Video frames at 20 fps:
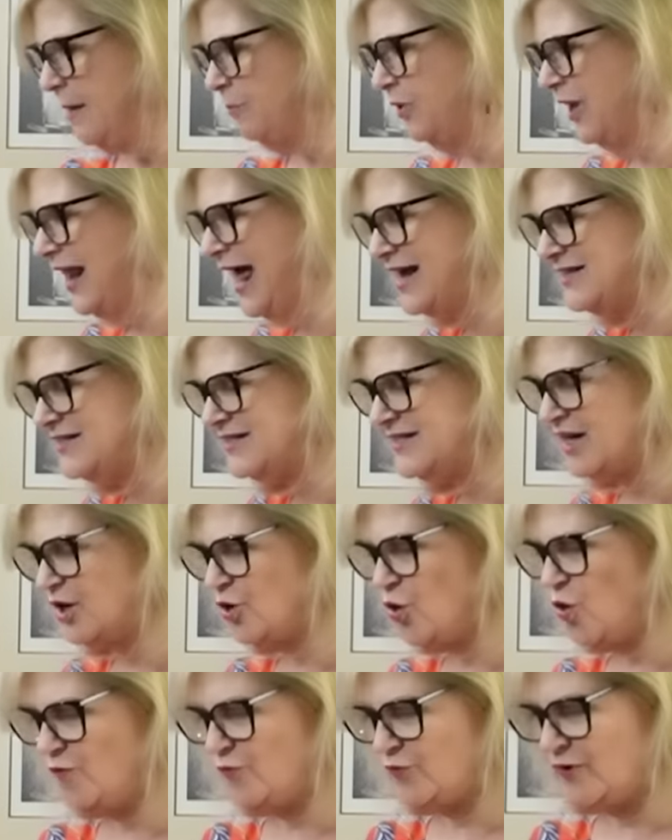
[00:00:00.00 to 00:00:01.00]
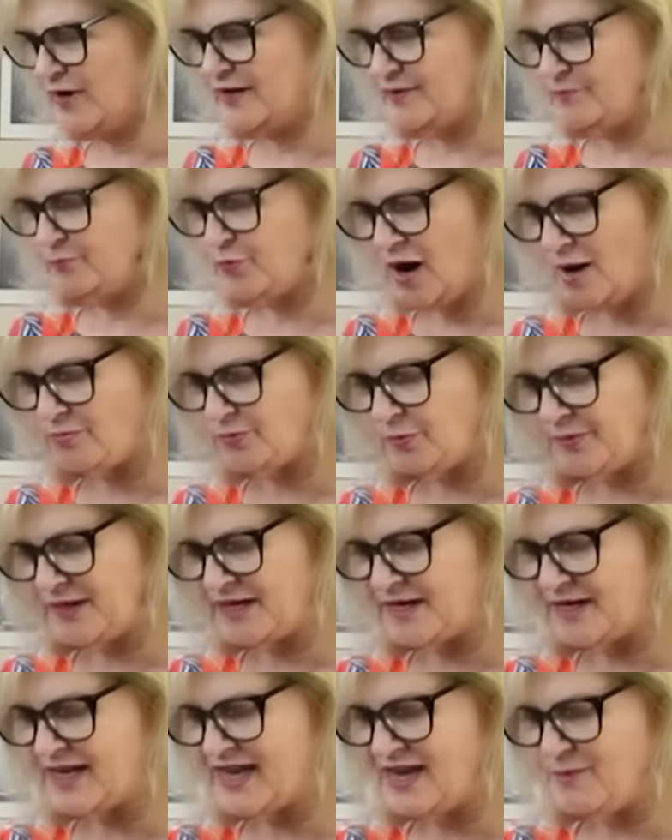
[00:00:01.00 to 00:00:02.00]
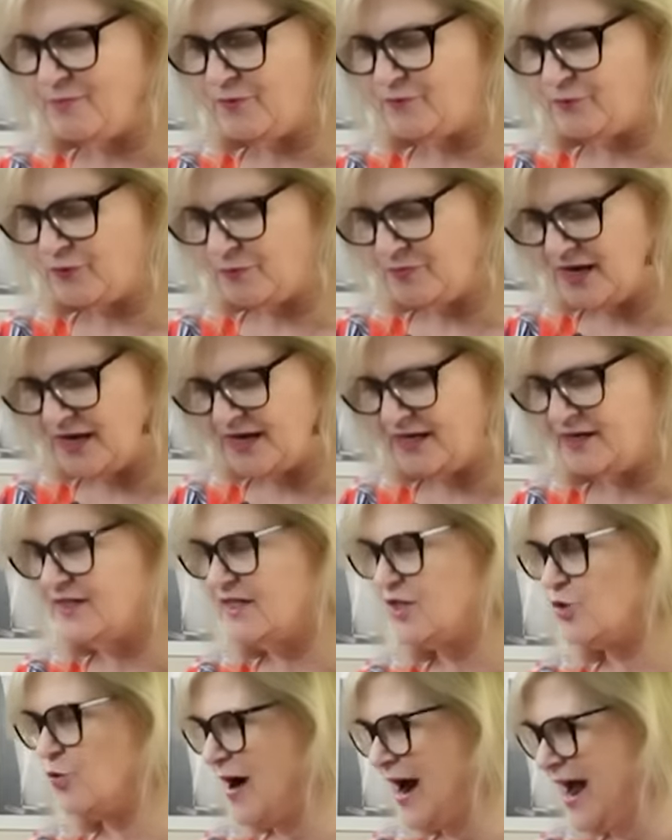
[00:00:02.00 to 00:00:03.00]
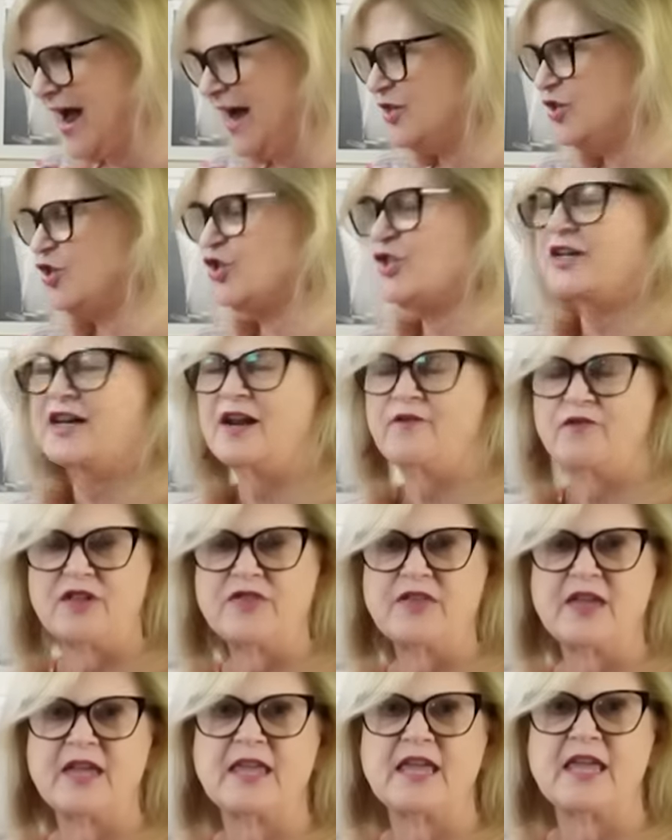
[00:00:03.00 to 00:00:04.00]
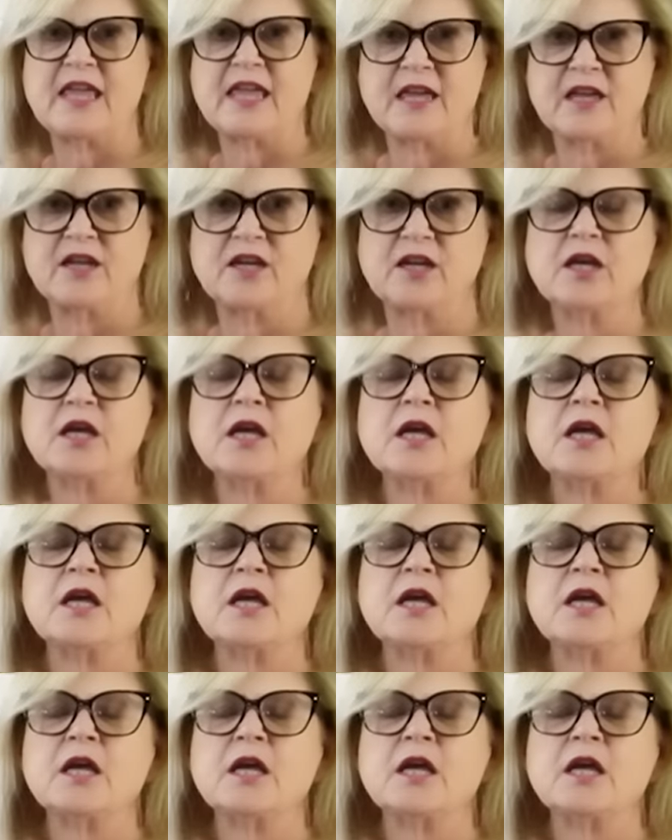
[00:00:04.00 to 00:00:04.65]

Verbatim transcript: plastic over it, probably to keep it from getting scratched and everything in